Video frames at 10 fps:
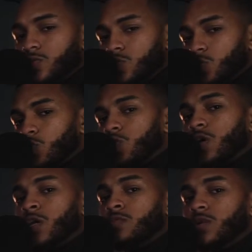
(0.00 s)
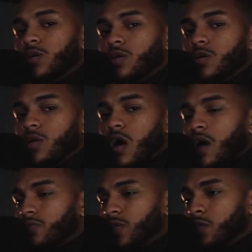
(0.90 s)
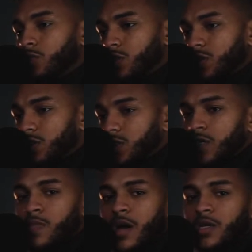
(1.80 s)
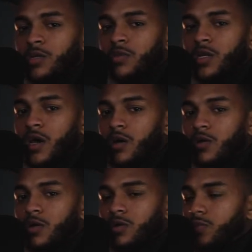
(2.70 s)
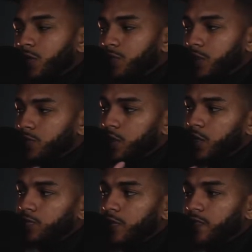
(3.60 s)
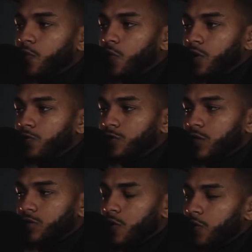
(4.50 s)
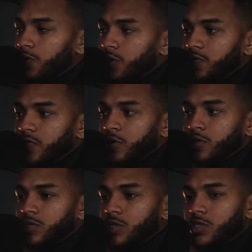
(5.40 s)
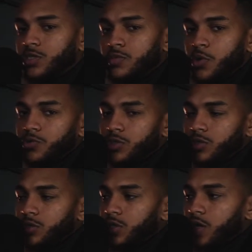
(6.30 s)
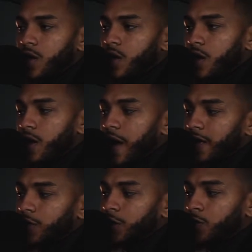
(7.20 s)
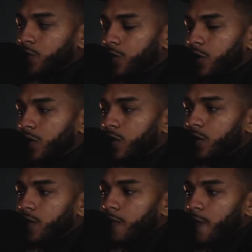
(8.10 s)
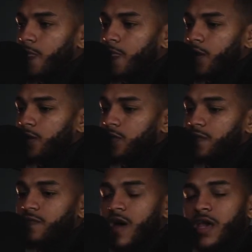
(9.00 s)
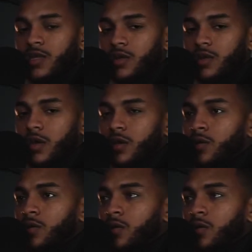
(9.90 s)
to the enemy. I was able to see my enemy now, because before it was just all of these feelings and these emotions, and I couldn't really define it. And